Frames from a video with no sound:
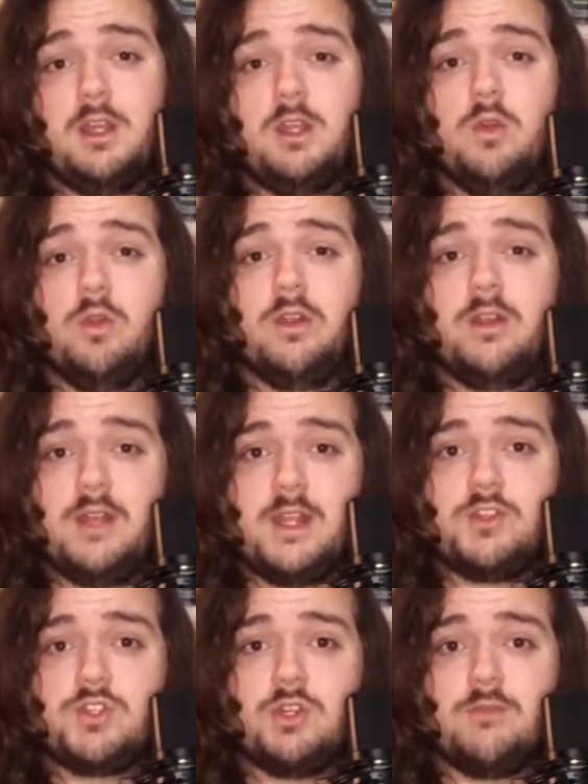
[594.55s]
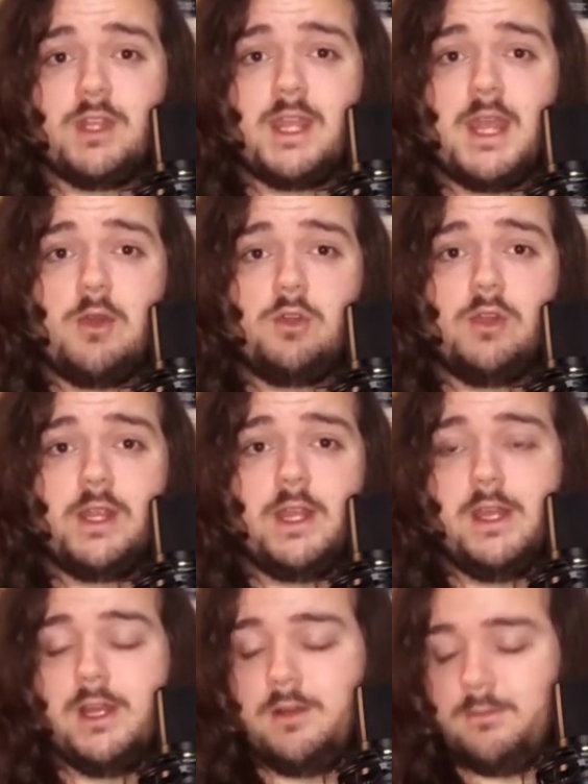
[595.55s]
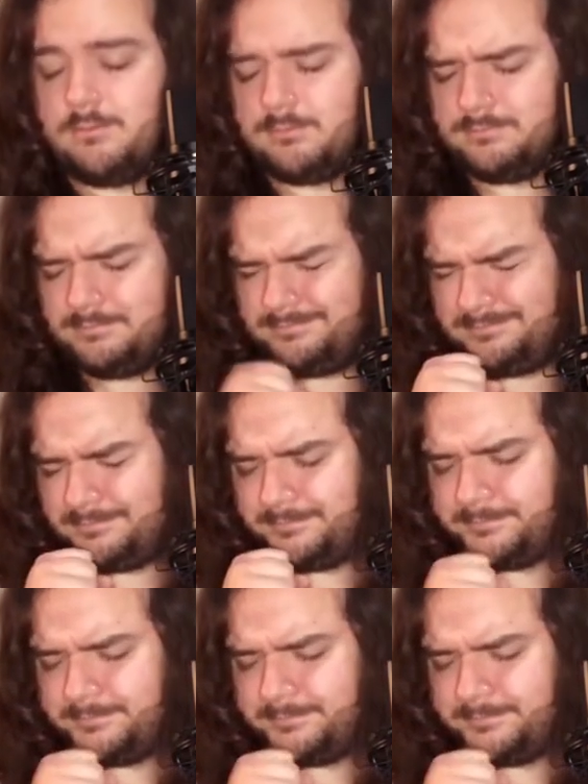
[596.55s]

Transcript: who are in danger of encountering a uh,